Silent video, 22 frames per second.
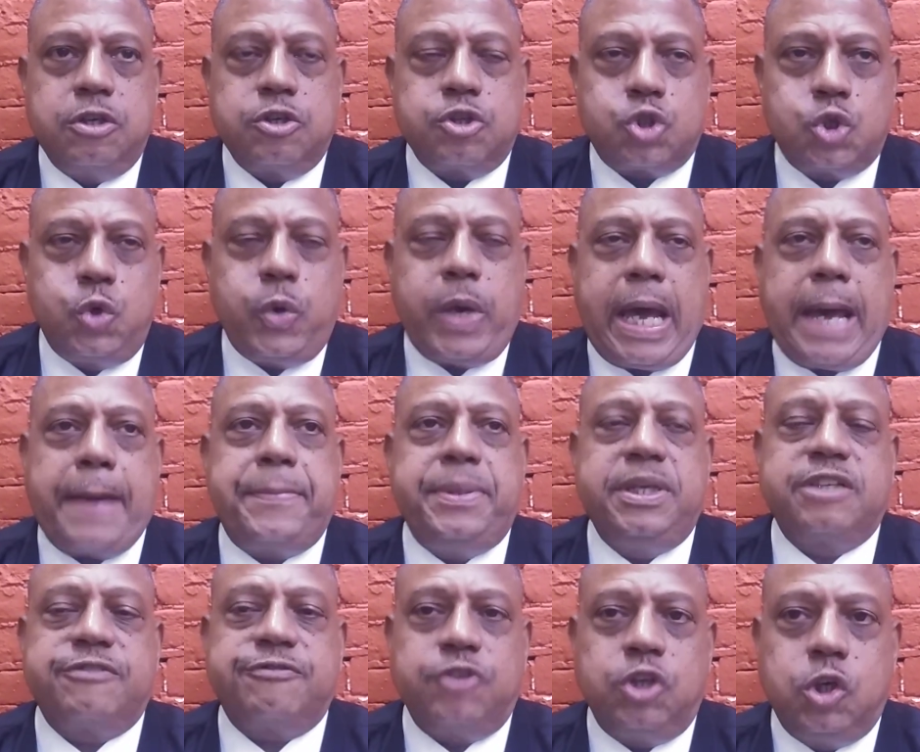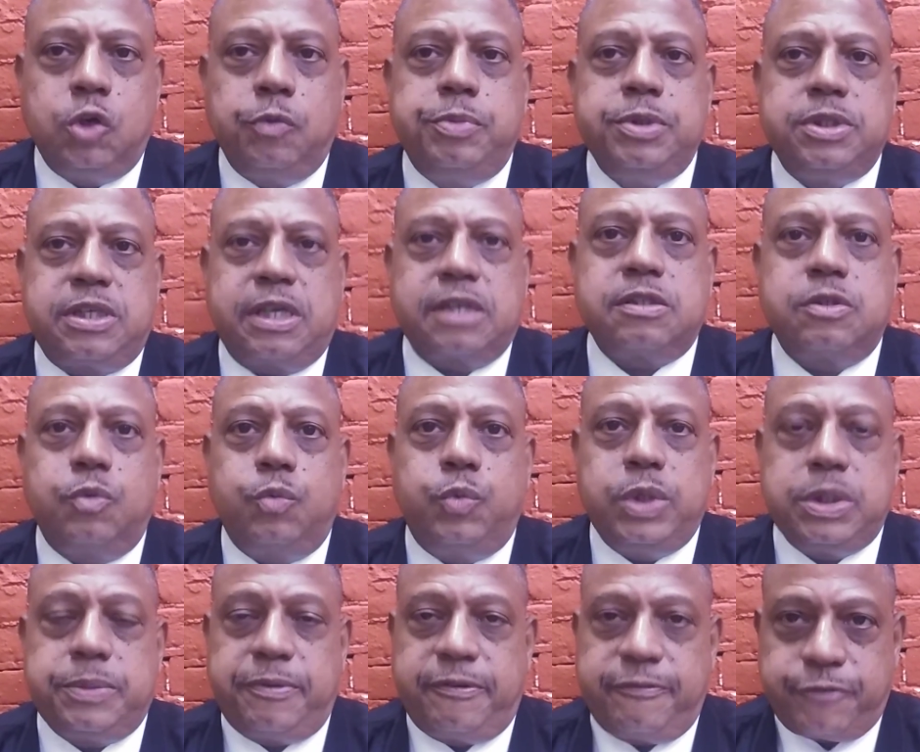True happiness flows from of
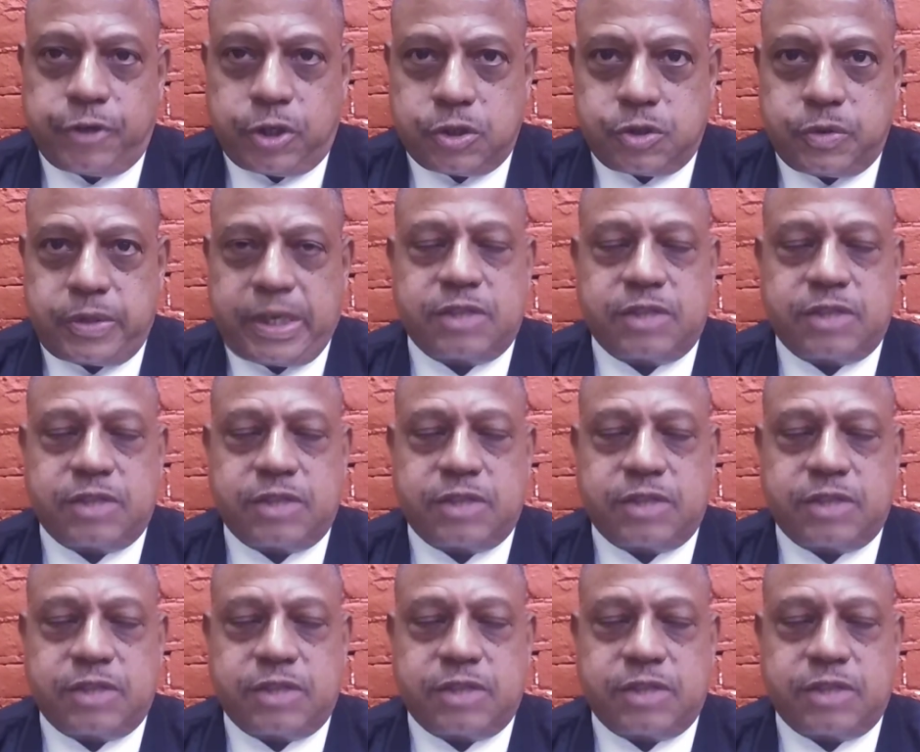wisdom and virtue.